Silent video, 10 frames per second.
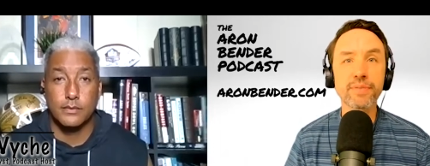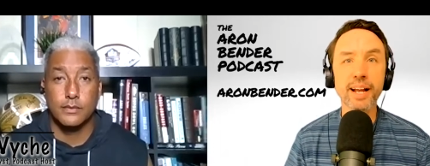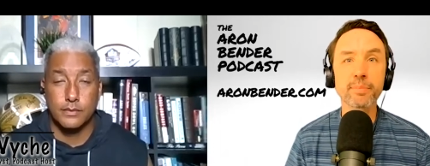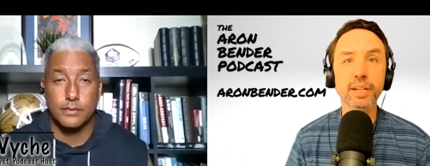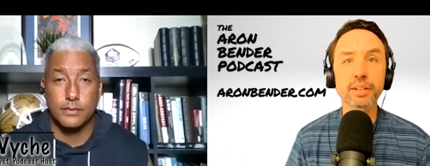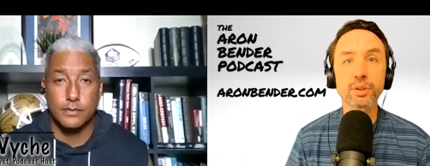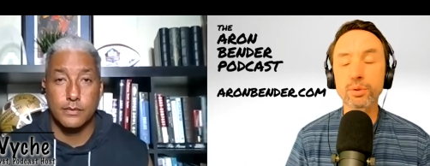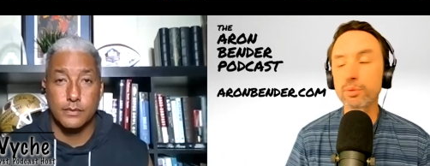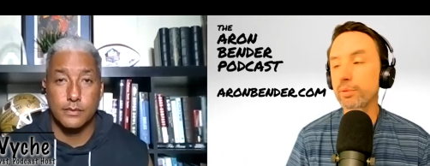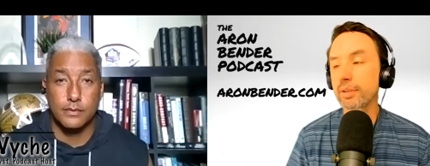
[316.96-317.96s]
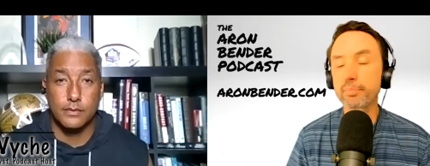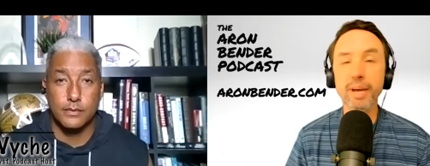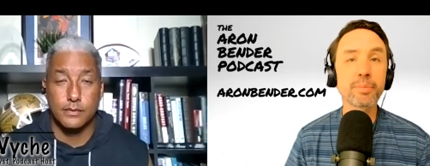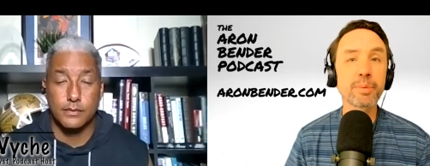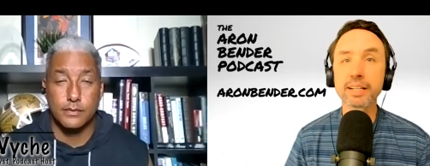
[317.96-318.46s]
Speaker 1: family who
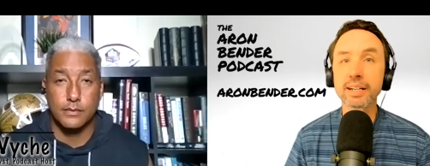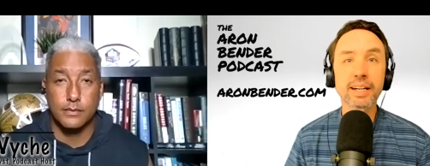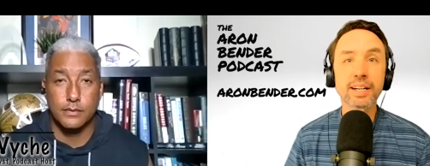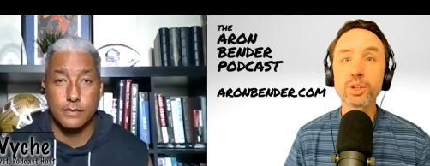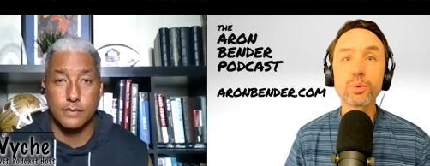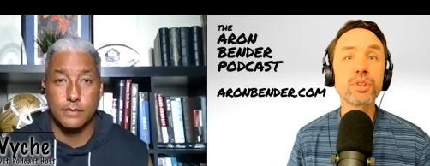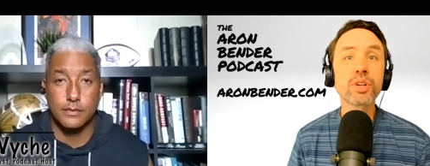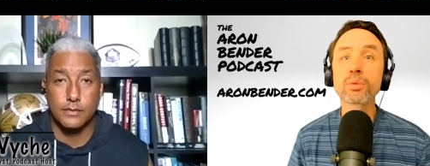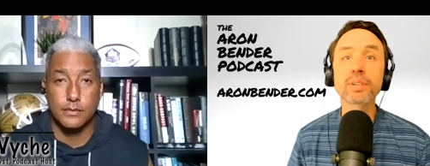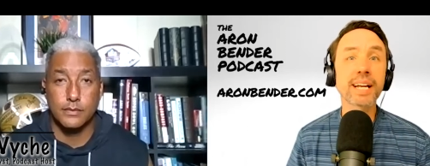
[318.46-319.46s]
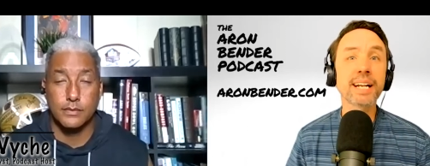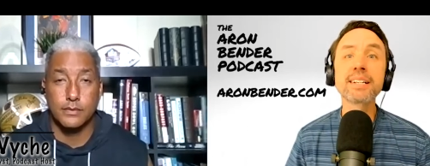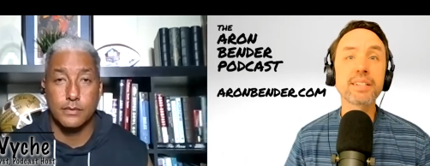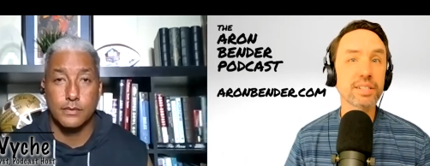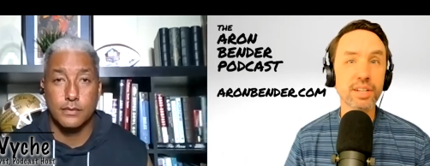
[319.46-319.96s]
maybe you don't get
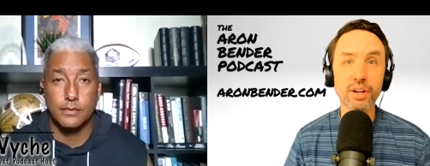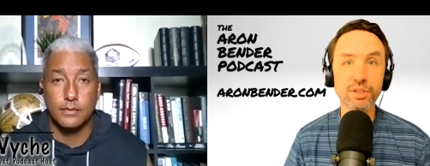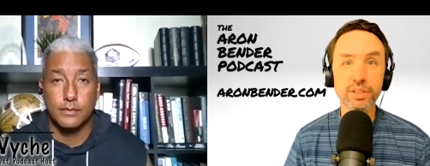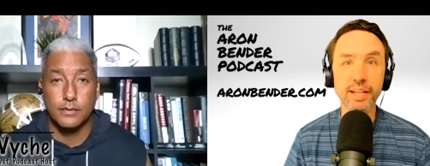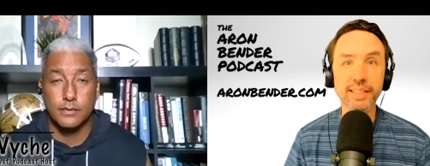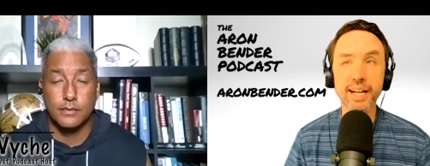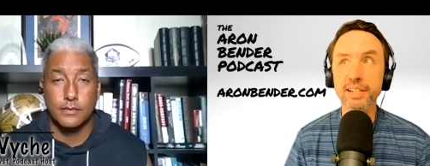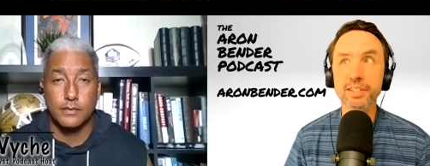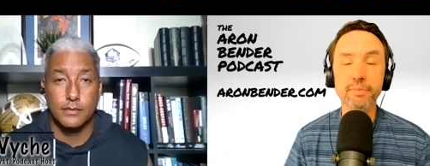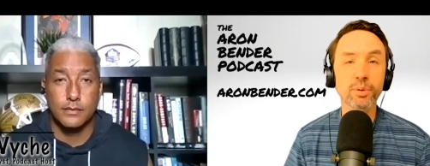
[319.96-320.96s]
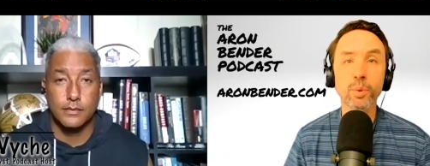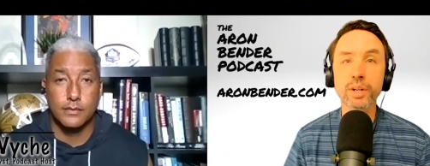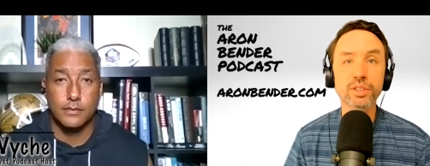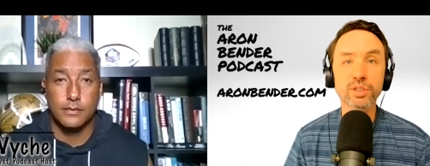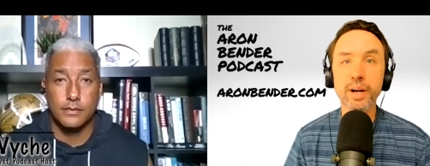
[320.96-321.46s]
into discussions like that except for
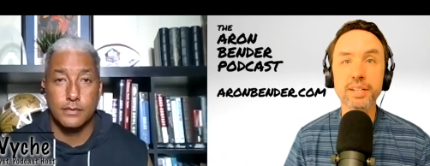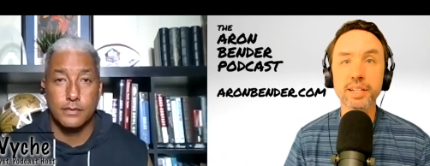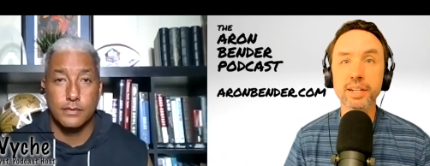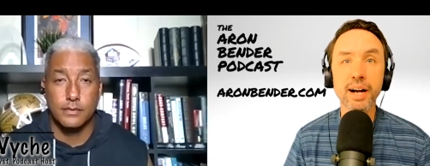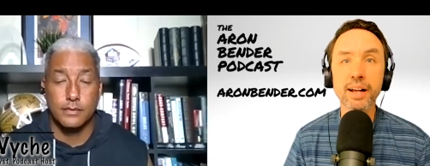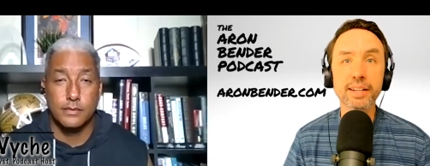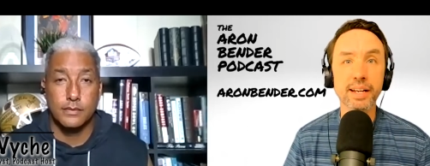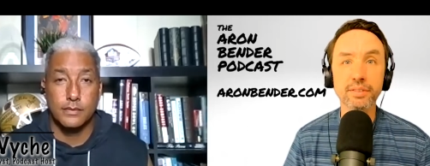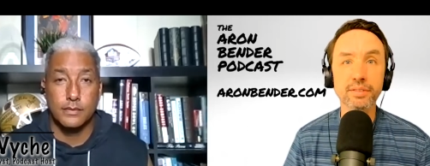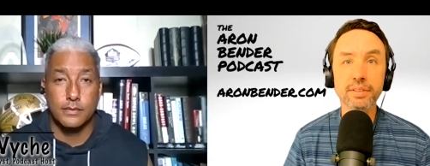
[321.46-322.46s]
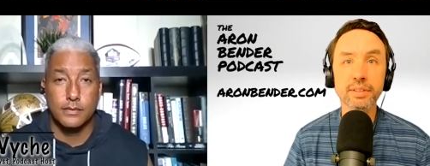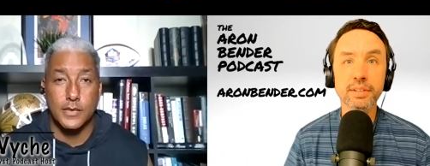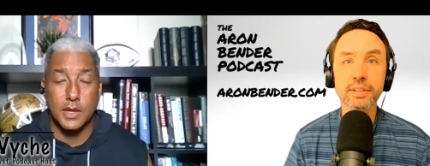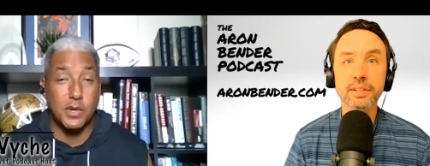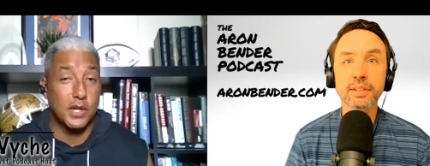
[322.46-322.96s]
once or twice a year at holidays
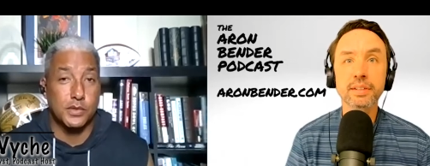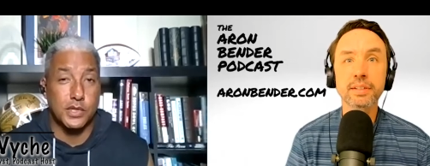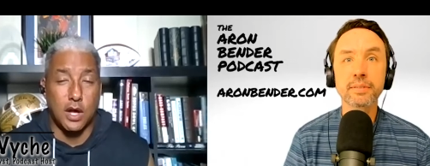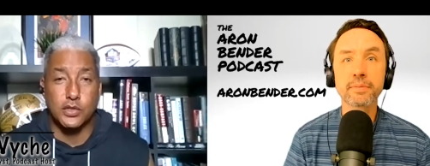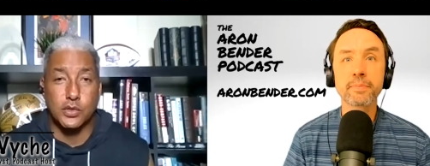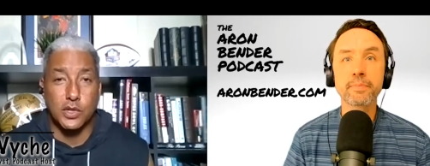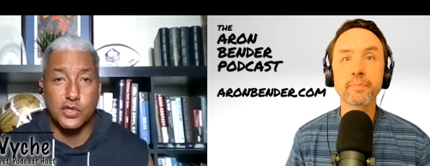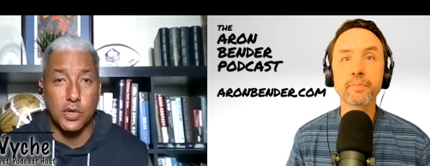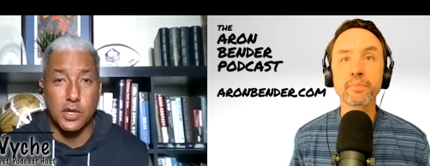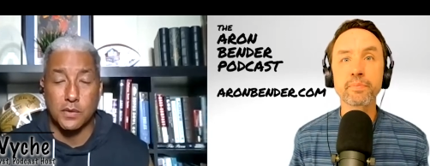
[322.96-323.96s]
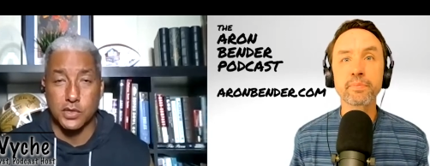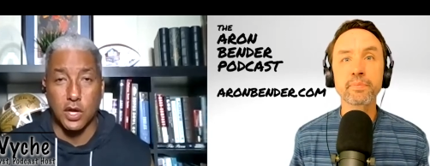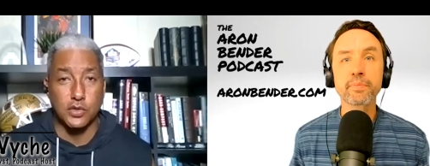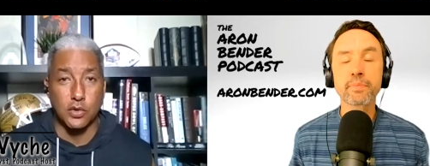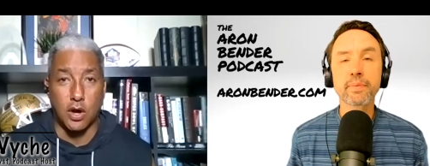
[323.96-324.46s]
Speaker 2: but it was also on Twitter. It was
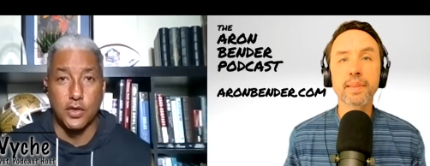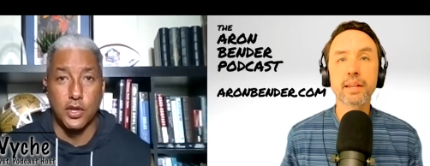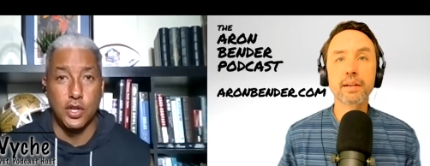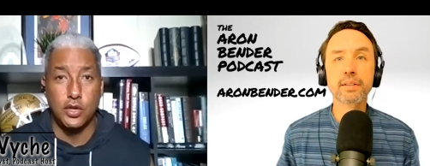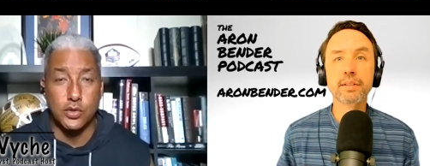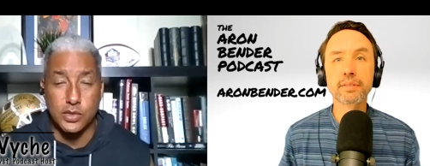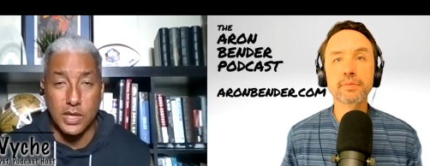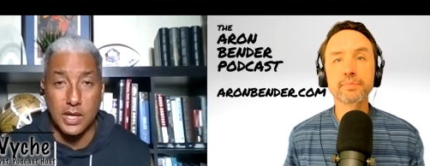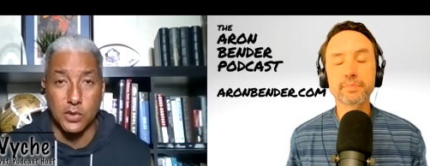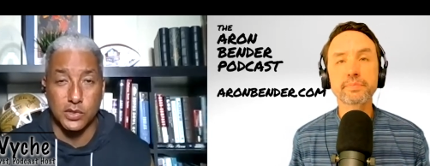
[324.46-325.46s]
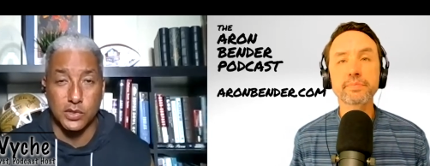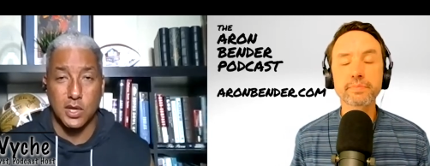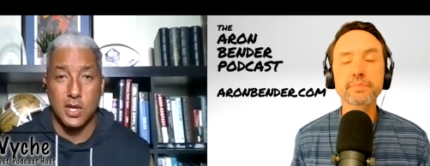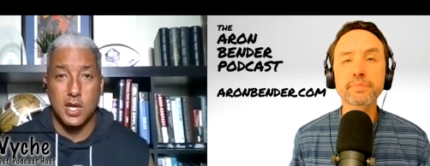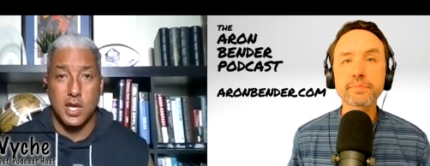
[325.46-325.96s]
also on the news. It was
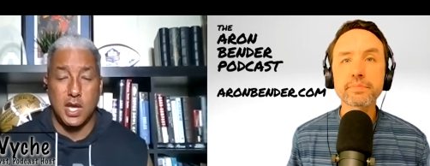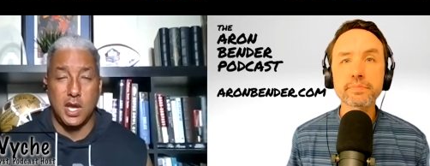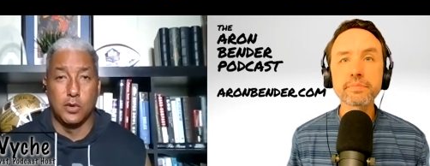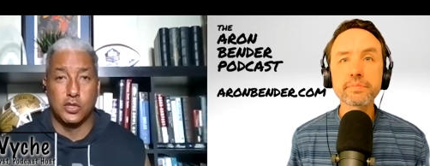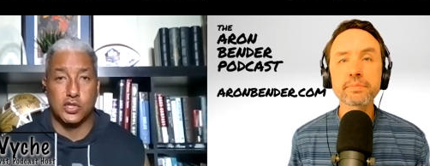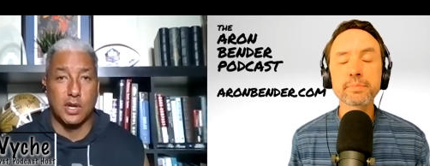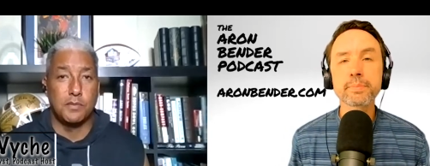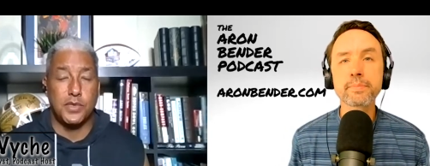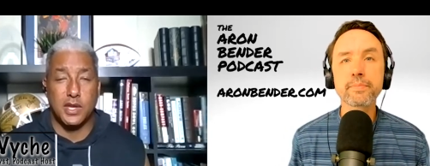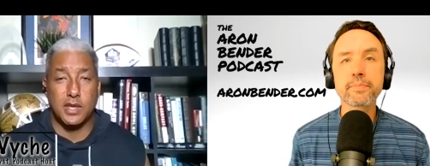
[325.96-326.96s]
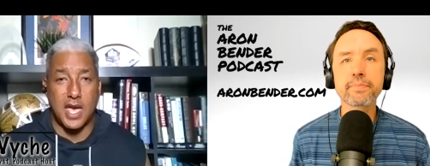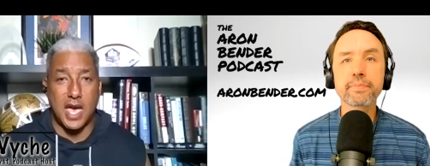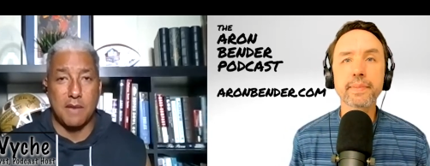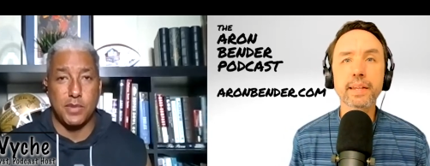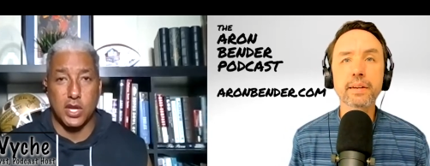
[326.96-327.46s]
it was something
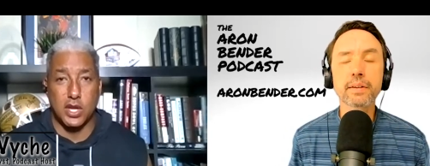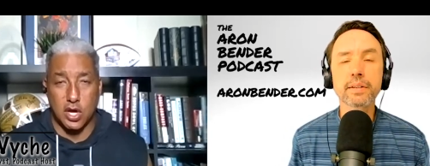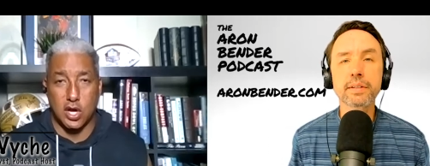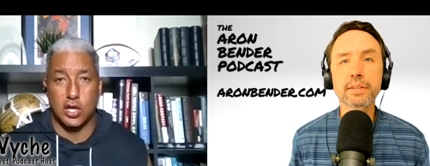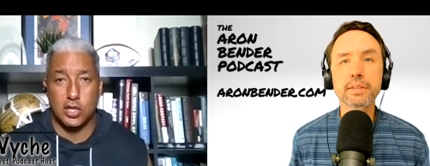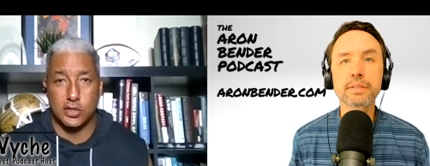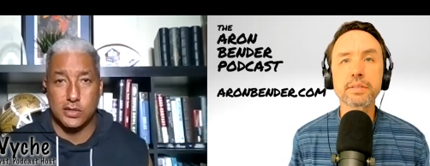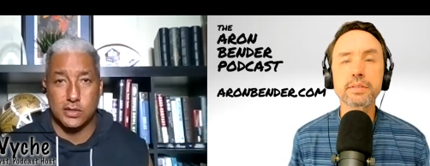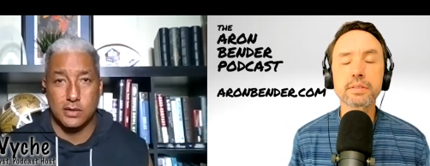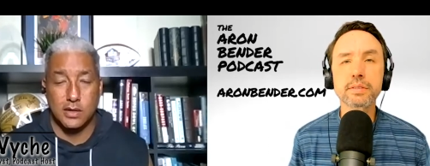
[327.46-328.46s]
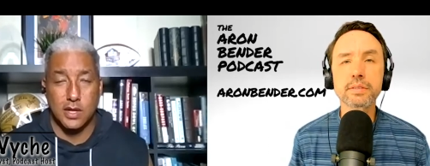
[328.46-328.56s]
that because